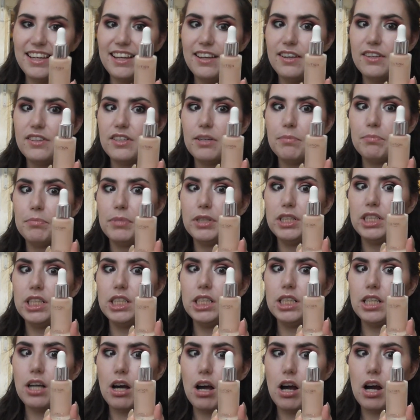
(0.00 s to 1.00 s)
is a
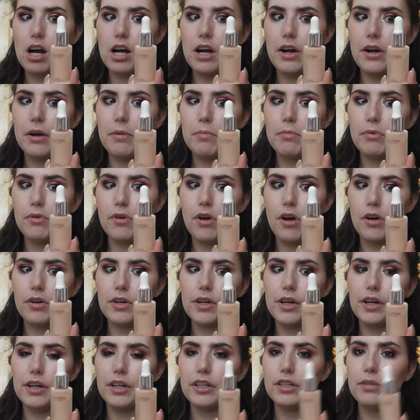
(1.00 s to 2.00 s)
bizarre
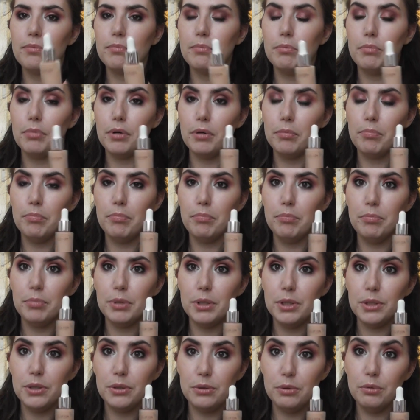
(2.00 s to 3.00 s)
product but
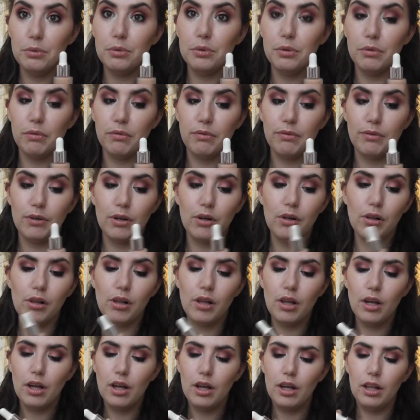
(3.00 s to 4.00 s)

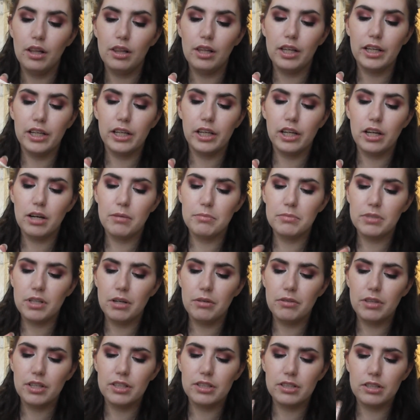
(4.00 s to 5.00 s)
beautiful. Like, it comes
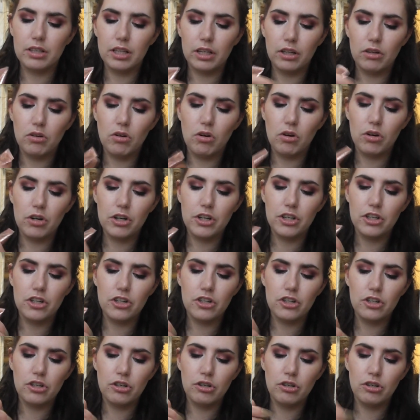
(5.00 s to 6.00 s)
out this like
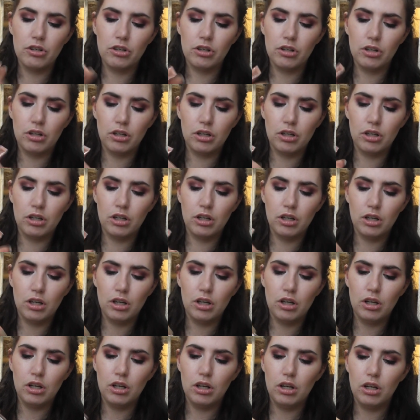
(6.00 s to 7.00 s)
orangey
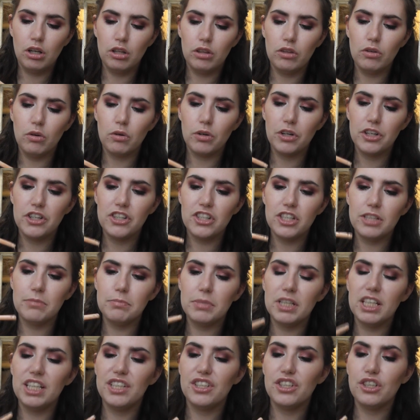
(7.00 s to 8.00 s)

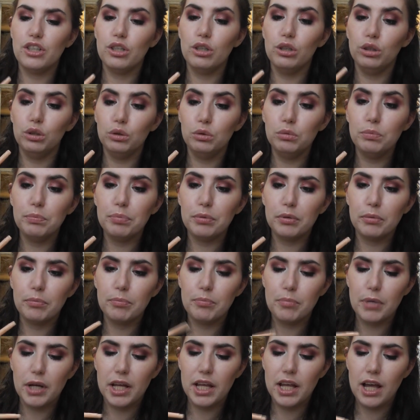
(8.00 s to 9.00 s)
peach gloop,
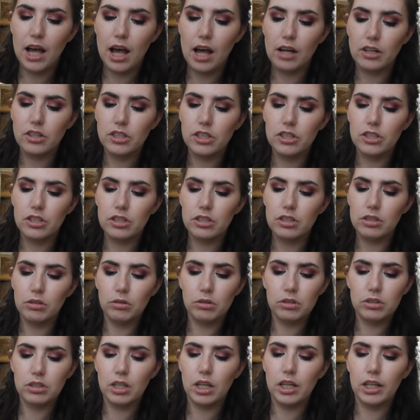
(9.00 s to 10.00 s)
but it actually just
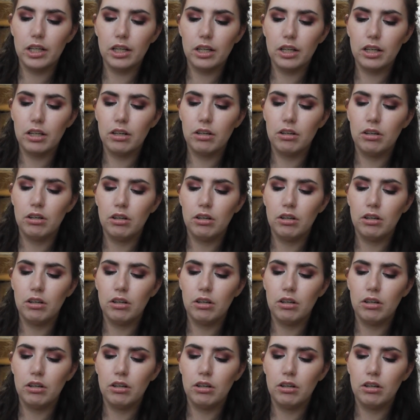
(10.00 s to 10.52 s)
looks like